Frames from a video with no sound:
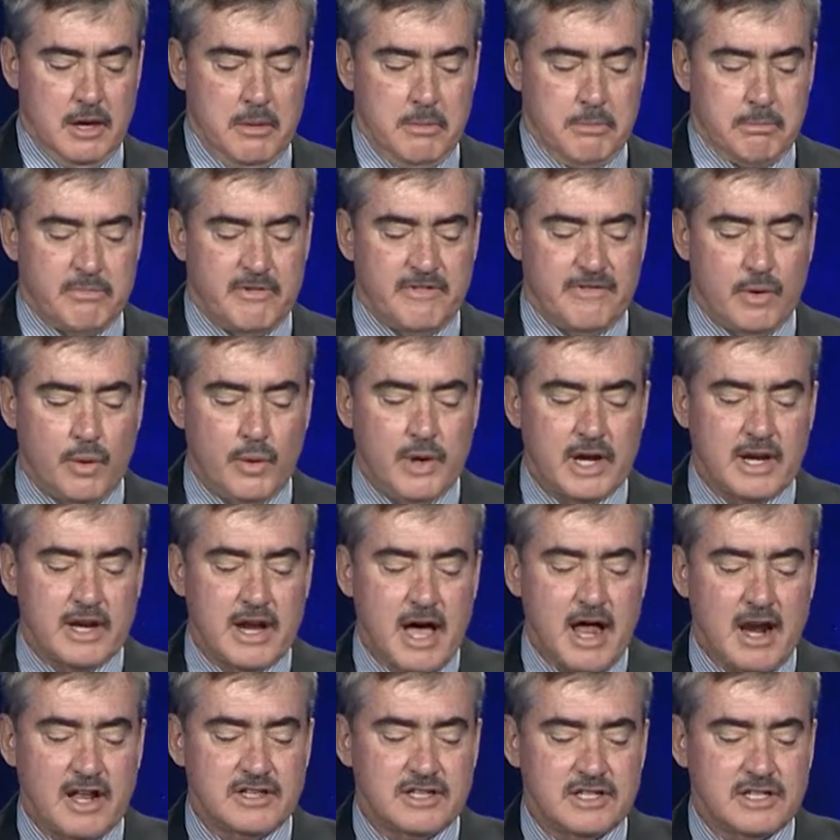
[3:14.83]
Before we
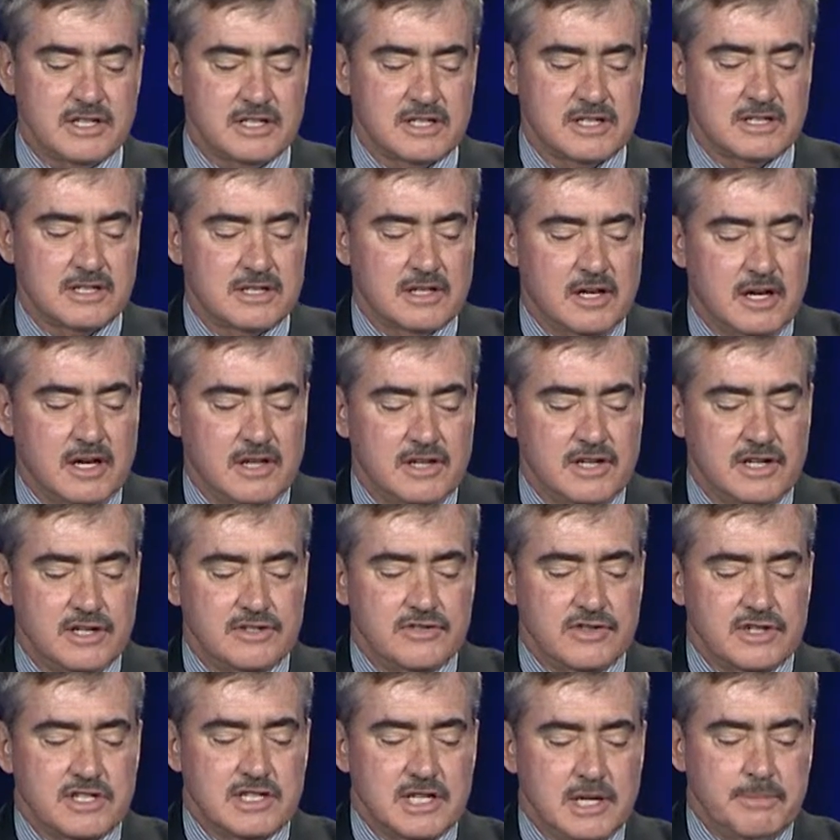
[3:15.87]
acknowledge this year's
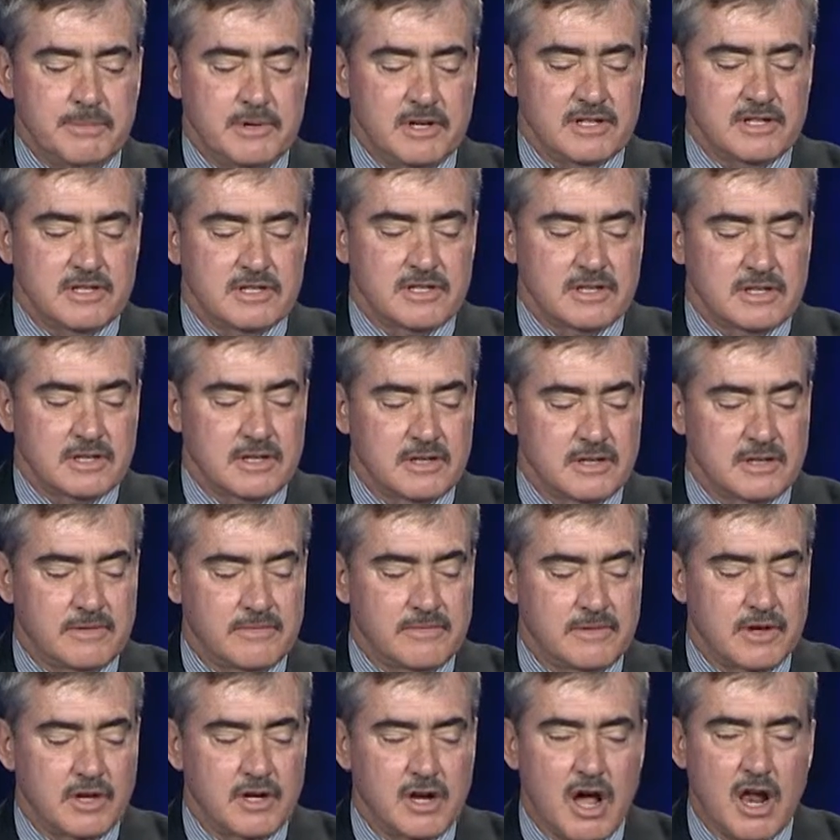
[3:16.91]
recipients,
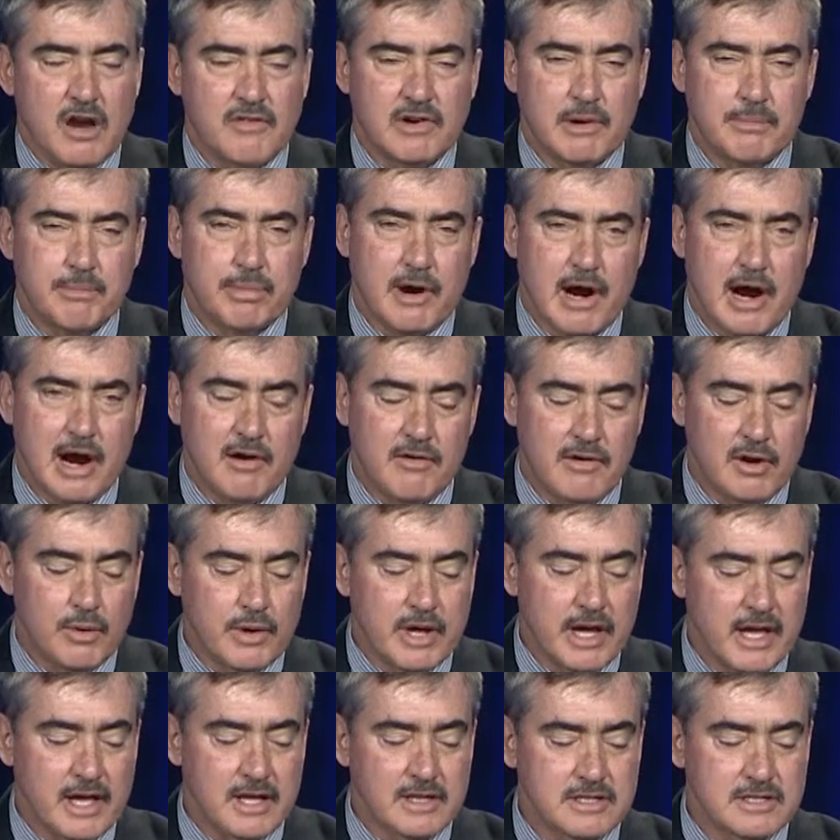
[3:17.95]
could all of our prior Road
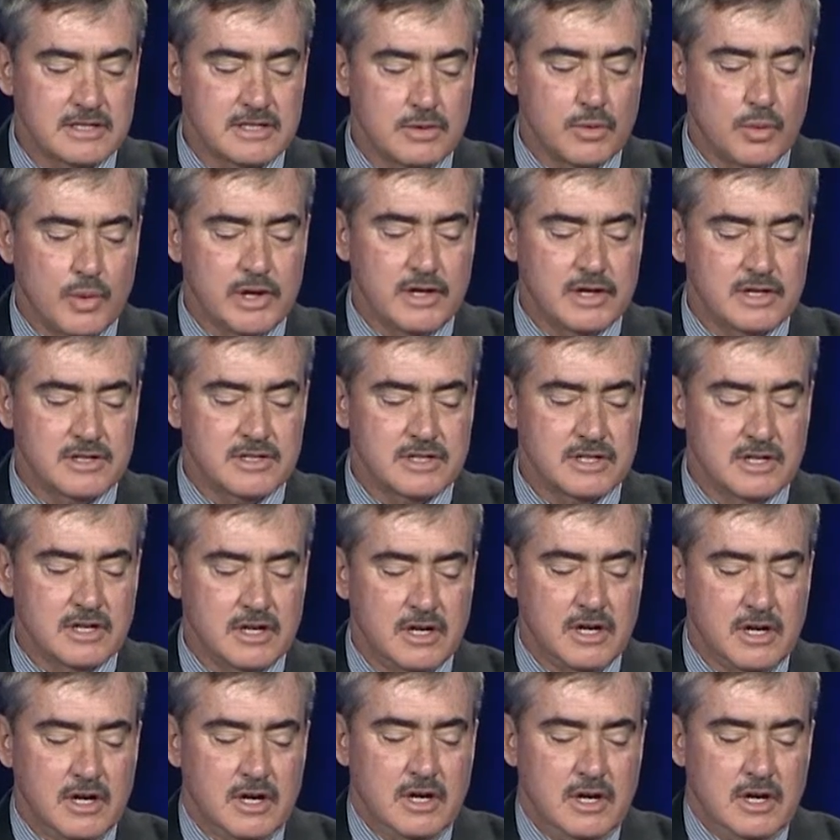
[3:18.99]
Hands winners
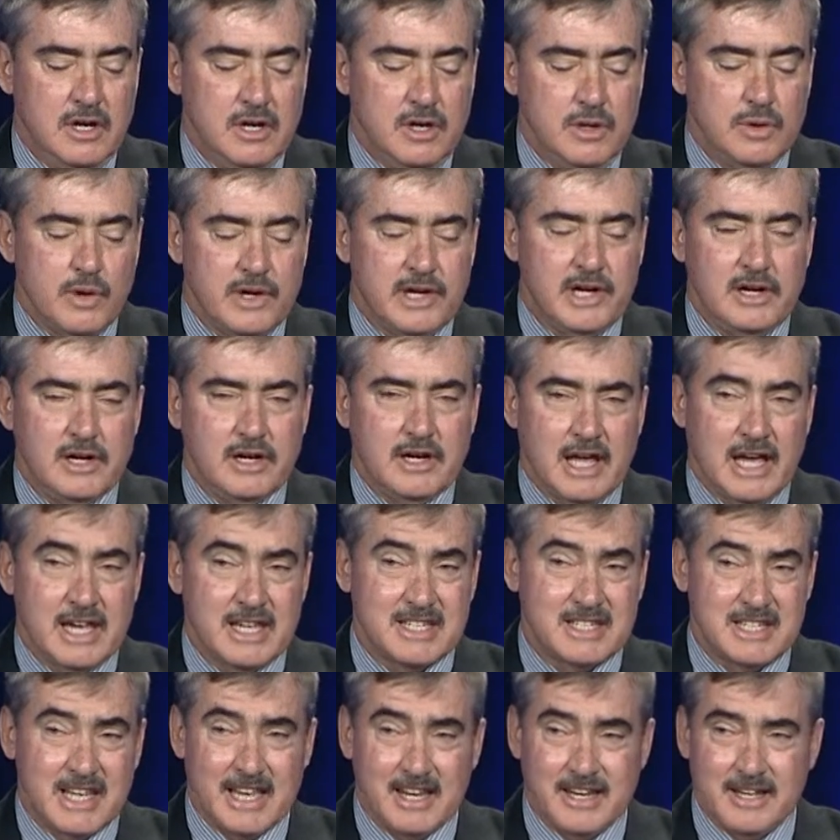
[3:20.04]
who are here today
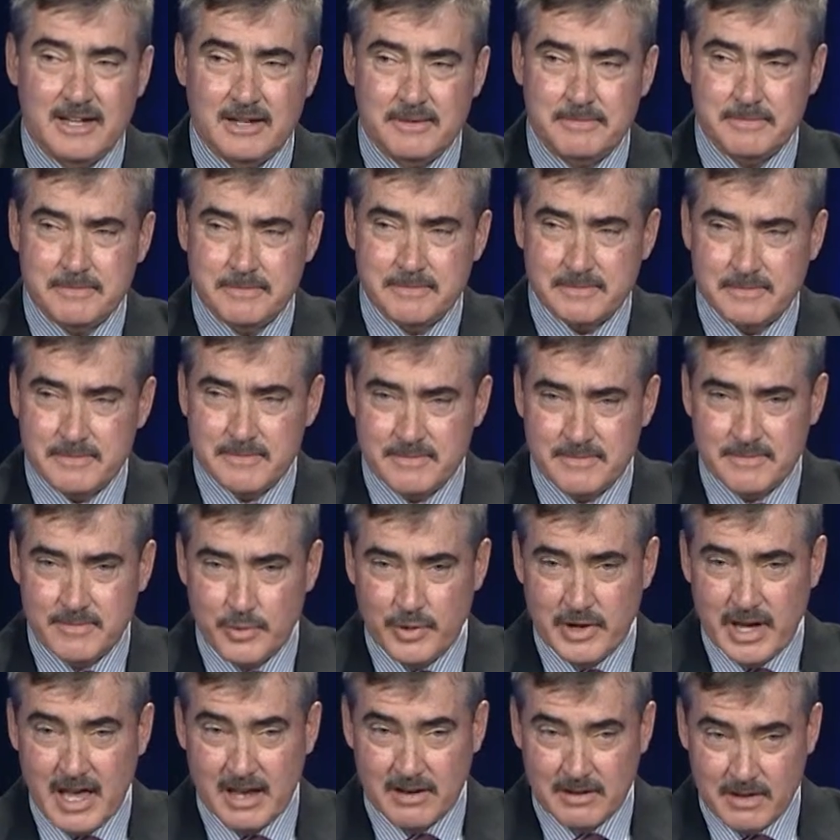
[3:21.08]
stand up? We
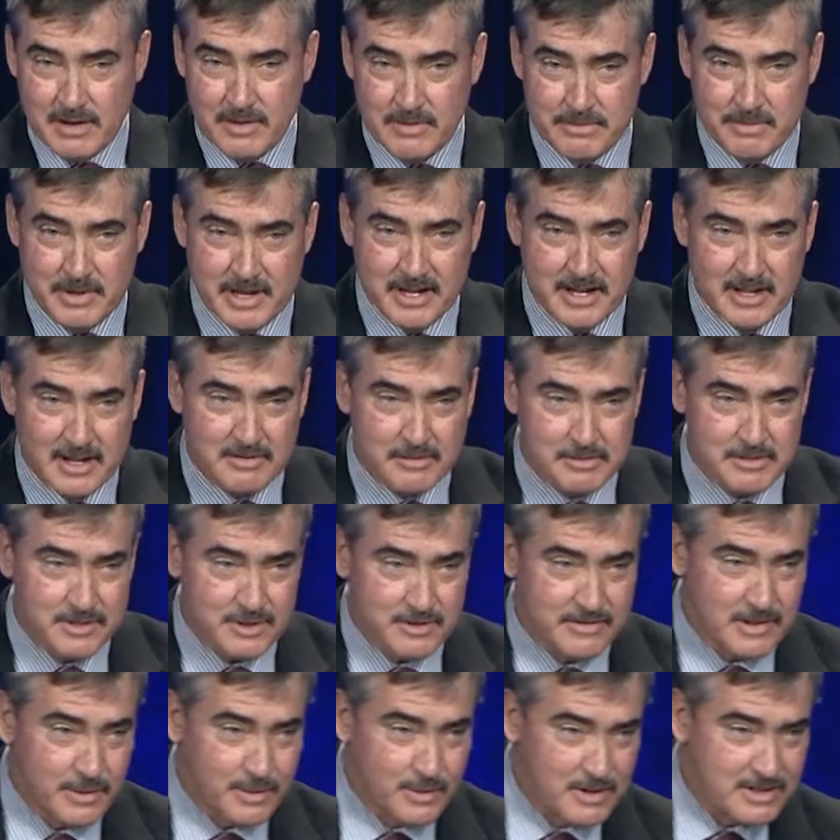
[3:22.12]
got plenty of them, so
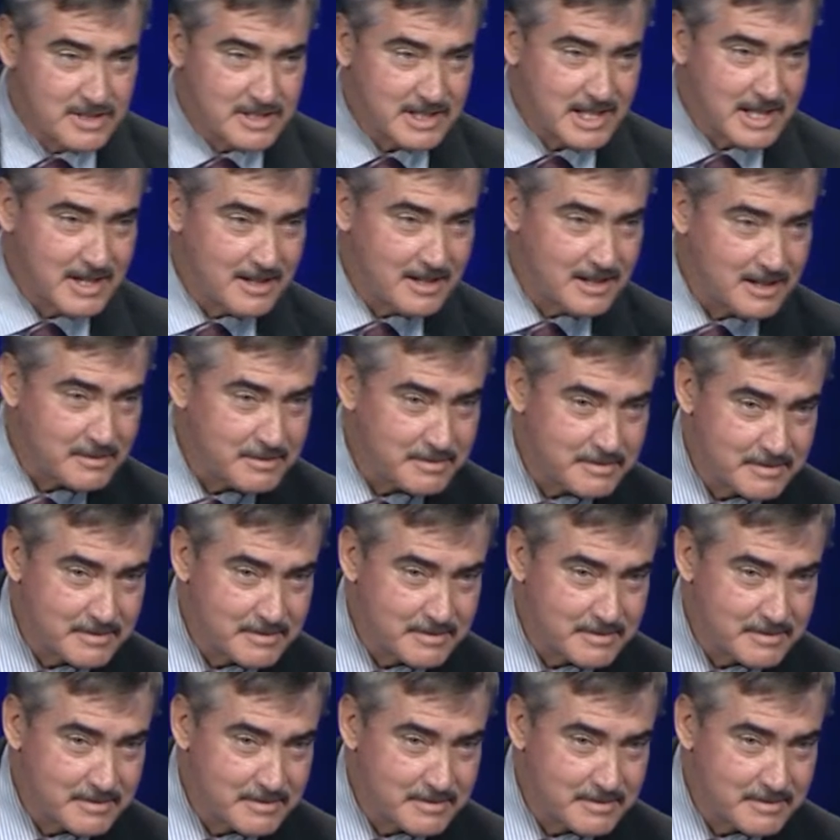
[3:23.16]
if you would, stand up.